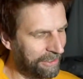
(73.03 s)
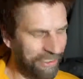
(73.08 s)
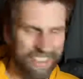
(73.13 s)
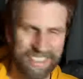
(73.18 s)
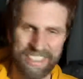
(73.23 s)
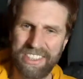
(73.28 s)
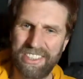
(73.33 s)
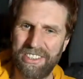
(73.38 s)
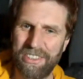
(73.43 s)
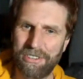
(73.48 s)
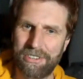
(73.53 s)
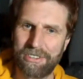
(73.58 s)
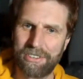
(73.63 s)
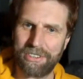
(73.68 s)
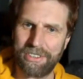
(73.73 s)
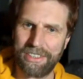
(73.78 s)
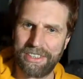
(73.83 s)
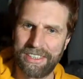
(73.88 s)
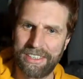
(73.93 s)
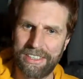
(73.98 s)
I've actually
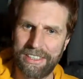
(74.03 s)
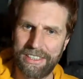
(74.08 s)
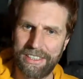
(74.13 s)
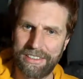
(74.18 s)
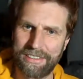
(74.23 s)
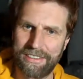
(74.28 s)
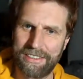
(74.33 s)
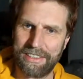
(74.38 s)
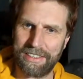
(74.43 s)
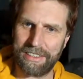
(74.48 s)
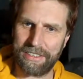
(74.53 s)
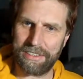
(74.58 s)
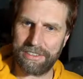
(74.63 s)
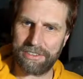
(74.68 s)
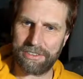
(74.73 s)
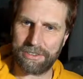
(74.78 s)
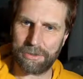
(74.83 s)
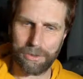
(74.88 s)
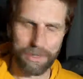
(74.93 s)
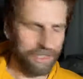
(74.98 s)
not
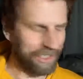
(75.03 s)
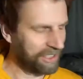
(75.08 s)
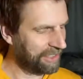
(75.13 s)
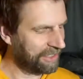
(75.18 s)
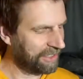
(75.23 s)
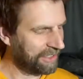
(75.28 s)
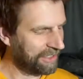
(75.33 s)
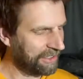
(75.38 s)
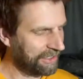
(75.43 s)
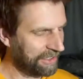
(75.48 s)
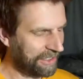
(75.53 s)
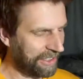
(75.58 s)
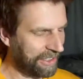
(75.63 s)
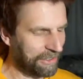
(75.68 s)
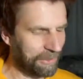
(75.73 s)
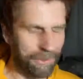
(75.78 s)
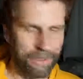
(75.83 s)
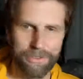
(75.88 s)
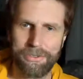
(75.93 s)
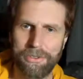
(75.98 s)
accidentally squished
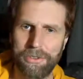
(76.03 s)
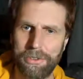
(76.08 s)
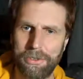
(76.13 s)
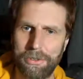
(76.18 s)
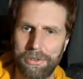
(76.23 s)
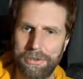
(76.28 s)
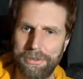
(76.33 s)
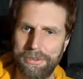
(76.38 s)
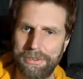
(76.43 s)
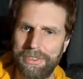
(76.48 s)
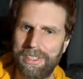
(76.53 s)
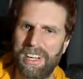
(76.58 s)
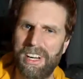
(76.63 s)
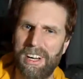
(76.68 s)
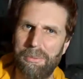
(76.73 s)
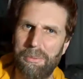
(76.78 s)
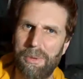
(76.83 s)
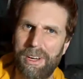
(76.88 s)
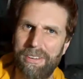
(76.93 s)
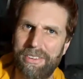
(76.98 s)
day 24.
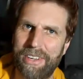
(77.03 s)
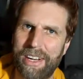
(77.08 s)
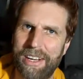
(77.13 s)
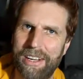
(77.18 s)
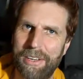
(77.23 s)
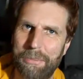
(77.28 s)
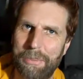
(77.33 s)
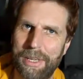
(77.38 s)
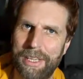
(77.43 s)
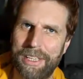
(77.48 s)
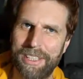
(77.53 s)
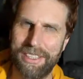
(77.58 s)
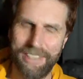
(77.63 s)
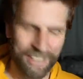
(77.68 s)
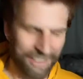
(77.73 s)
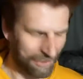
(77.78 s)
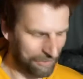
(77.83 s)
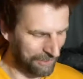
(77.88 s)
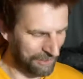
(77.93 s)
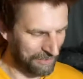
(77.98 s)
I might have had a little peek
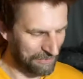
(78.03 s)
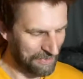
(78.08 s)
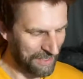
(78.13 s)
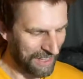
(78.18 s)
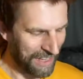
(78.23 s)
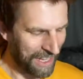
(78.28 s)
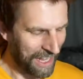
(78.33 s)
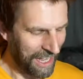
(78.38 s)
in there as well.